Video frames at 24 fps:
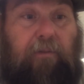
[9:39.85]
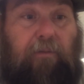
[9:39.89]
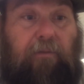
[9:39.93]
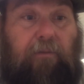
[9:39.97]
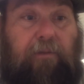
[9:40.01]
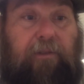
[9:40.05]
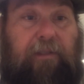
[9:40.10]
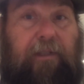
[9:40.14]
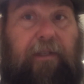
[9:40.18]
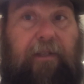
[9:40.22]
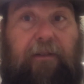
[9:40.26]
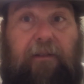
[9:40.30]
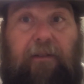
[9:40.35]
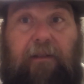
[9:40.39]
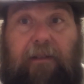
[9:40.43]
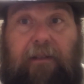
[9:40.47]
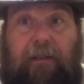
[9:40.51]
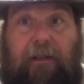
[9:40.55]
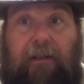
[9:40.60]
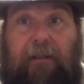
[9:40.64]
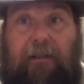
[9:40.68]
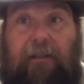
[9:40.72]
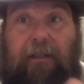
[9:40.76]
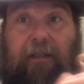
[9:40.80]
steel,
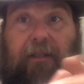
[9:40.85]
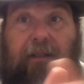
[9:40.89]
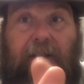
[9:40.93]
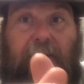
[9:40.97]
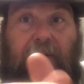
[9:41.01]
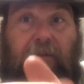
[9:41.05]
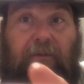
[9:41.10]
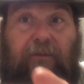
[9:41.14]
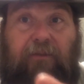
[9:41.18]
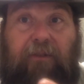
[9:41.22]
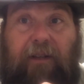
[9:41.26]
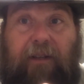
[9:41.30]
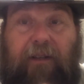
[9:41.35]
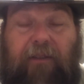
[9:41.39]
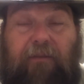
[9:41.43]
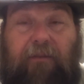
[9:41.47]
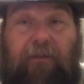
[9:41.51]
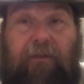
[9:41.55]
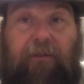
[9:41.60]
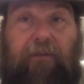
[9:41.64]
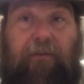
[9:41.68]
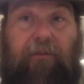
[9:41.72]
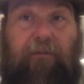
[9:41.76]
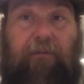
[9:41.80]
and I was like, I don't try to
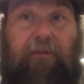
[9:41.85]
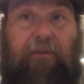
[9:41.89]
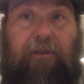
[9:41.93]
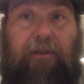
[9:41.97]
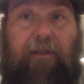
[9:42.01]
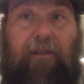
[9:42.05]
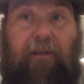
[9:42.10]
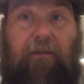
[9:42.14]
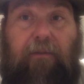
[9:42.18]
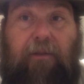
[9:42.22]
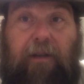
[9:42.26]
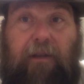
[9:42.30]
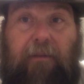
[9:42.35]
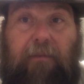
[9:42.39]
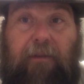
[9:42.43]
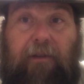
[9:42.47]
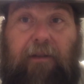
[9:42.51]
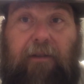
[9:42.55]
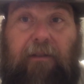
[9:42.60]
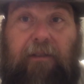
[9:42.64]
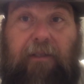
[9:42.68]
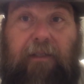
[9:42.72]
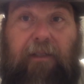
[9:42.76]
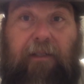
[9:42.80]
throw tool steel away
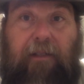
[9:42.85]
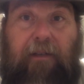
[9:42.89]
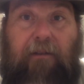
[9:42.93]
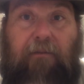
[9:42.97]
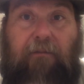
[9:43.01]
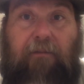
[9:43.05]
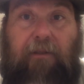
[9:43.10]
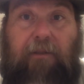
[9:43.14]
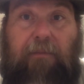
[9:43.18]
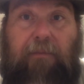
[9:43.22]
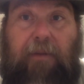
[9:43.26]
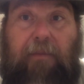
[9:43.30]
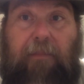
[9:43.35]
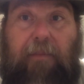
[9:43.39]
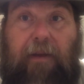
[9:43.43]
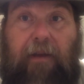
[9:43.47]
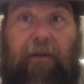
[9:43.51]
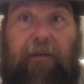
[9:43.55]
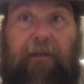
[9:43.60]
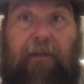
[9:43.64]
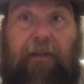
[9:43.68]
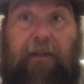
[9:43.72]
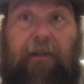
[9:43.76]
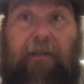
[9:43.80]
because it can always be
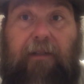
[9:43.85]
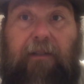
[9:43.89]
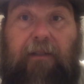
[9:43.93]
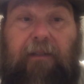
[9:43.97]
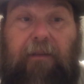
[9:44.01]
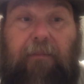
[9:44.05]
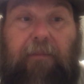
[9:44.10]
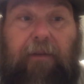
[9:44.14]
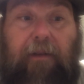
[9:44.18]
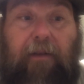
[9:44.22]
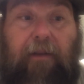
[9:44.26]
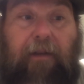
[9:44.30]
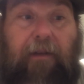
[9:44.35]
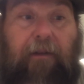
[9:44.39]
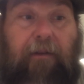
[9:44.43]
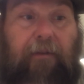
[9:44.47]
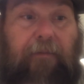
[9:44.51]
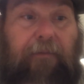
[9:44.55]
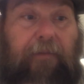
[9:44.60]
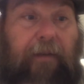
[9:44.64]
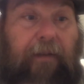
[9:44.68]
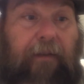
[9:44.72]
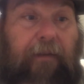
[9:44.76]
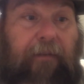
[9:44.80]
pounded into something later
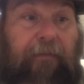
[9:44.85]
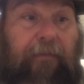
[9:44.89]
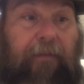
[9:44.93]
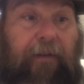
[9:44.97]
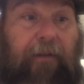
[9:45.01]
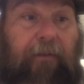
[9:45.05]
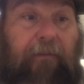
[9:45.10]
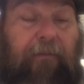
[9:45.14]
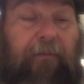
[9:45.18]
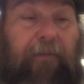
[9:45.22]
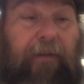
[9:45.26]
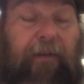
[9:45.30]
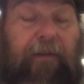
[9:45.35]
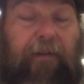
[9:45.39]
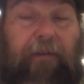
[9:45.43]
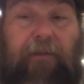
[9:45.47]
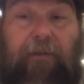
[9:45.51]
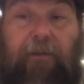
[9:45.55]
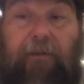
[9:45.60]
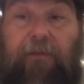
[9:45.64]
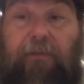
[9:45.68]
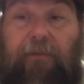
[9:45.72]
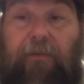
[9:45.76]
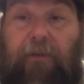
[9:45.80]
if I don't find a
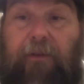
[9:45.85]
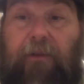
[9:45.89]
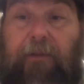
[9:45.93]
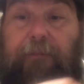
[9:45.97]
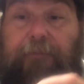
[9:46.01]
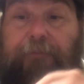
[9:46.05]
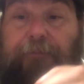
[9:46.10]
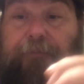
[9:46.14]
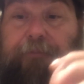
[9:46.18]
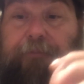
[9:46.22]
use for it.